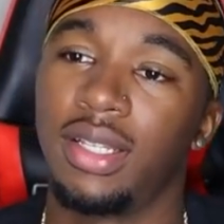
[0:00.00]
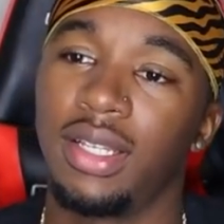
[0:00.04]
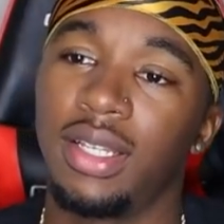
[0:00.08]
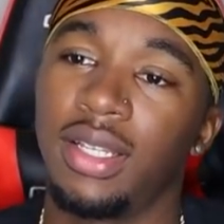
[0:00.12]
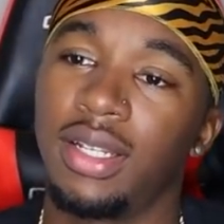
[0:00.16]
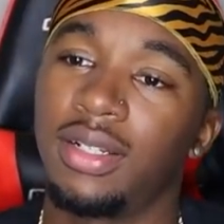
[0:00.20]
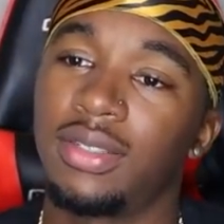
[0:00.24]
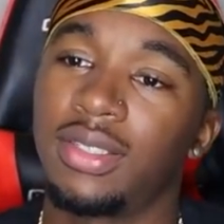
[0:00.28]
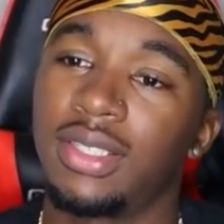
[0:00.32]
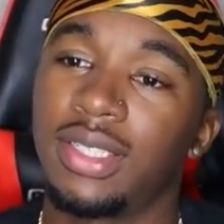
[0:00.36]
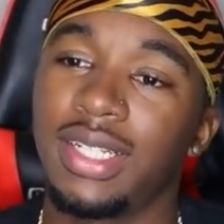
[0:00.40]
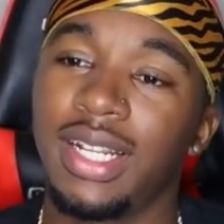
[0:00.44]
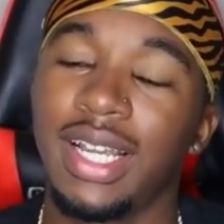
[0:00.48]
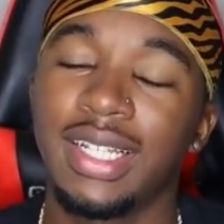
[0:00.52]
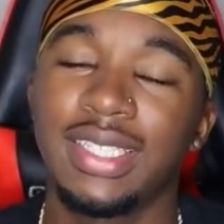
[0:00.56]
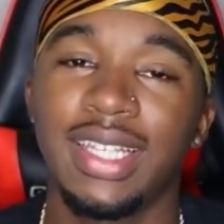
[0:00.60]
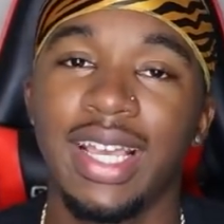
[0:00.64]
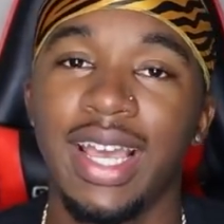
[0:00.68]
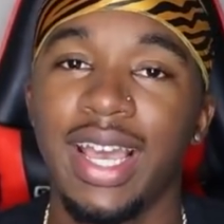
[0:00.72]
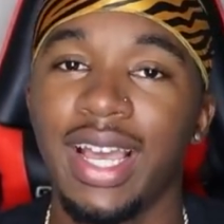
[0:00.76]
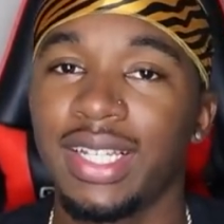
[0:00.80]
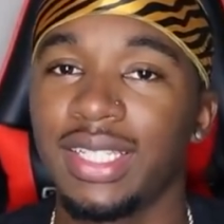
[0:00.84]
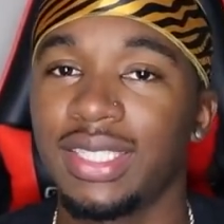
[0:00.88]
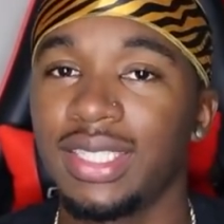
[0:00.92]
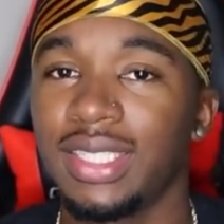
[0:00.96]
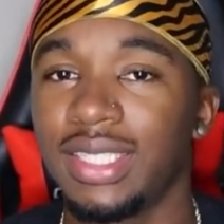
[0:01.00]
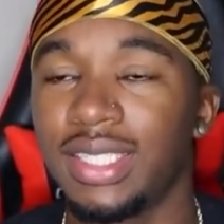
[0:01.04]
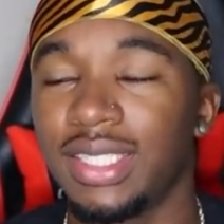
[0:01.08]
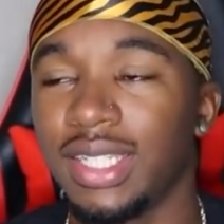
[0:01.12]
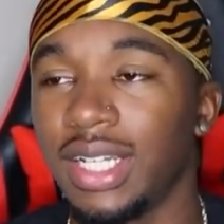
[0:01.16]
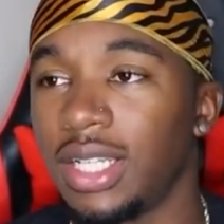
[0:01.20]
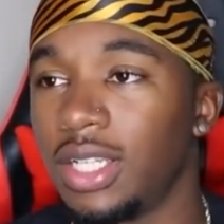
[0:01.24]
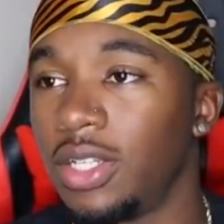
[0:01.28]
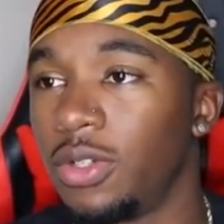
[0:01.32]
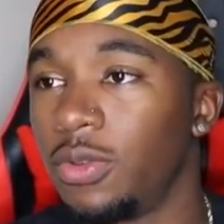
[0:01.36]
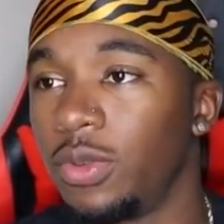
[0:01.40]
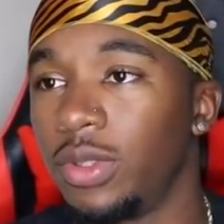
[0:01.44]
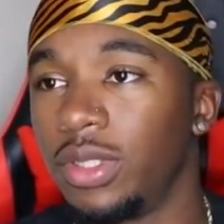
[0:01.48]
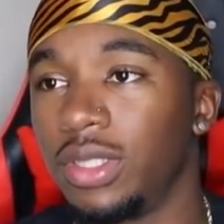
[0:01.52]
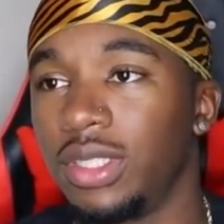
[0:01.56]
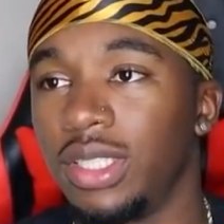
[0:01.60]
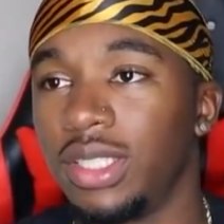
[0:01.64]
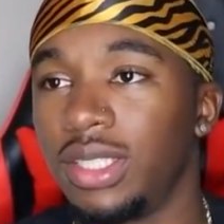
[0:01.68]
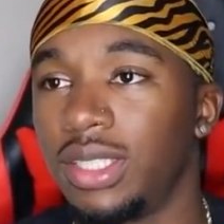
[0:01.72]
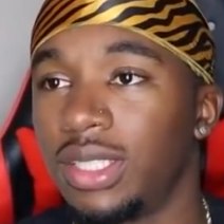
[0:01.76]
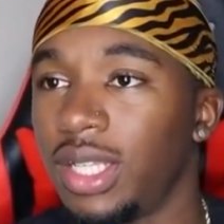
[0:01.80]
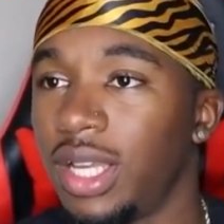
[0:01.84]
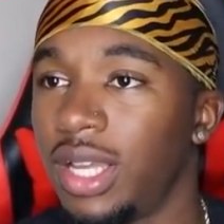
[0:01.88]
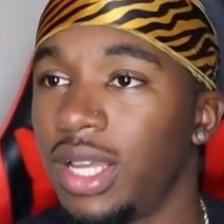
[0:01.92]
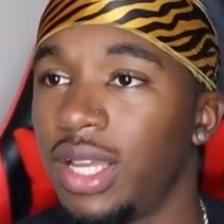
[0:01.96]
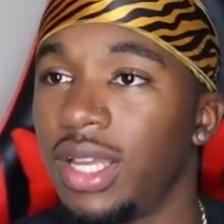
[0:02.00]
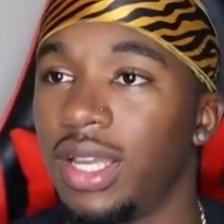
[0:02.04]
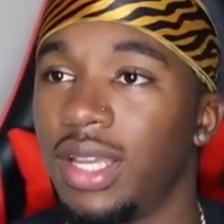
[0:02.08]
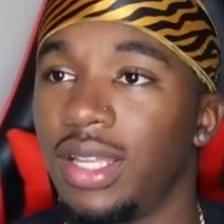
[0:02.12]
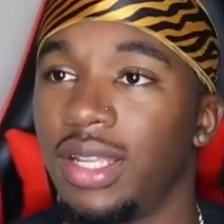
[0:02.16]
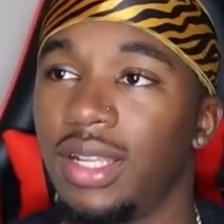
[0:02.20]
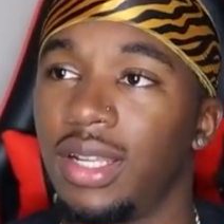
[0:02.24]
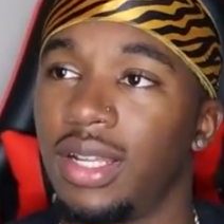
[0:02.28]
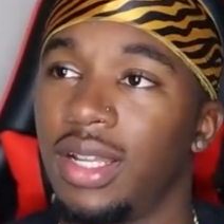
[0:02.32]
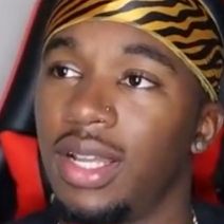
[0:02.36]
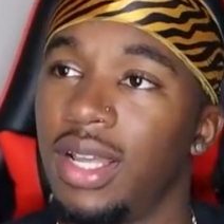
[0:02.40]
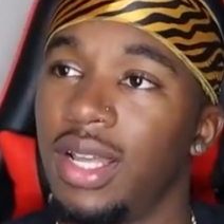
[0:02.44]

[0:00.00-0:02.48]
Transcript: You know what I'm saying? That's actually genuinely sad.